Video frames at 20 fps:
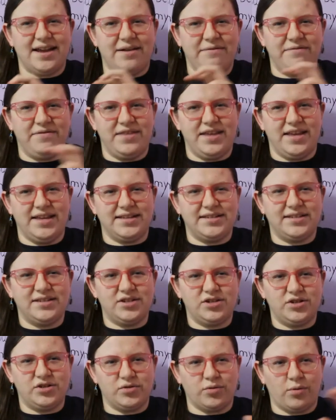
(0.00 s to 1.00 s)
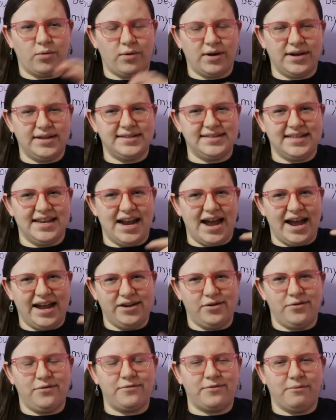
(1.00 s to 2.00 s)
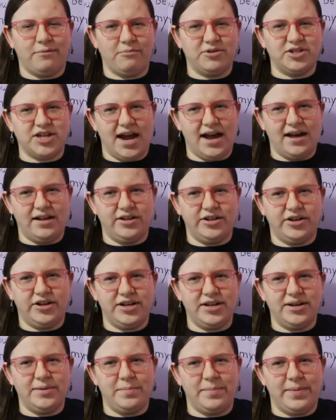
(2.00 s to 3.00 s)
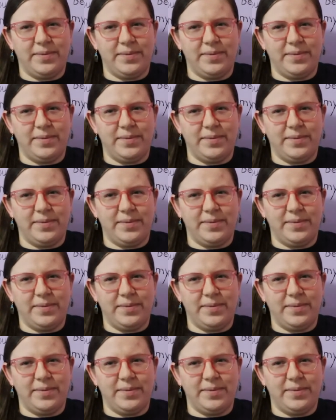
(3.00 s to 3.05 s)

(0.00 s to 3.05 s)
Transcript: of the stories that I knew from childhood,